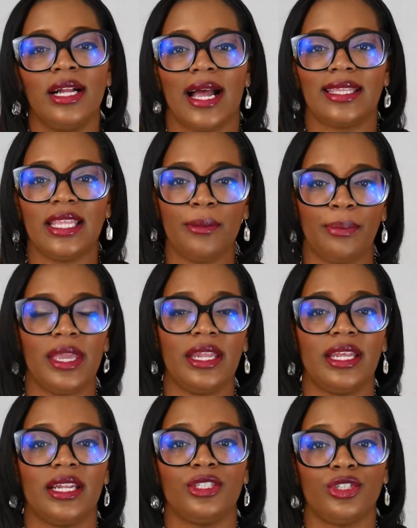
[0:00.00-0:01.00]
I think
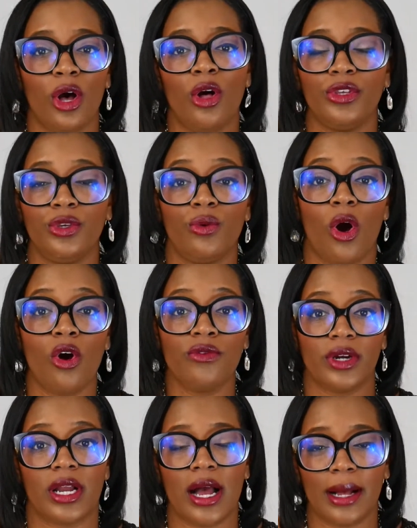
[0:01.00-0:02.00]
being an adult, you
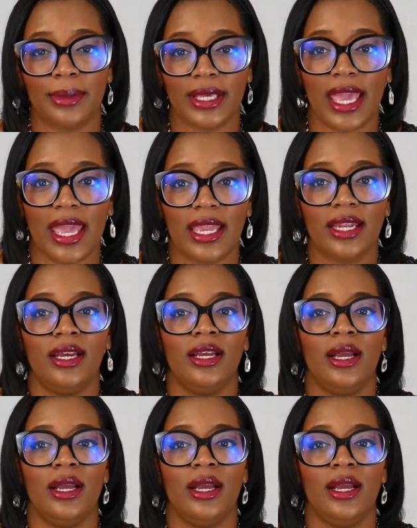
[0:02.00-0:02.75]
overcomplicate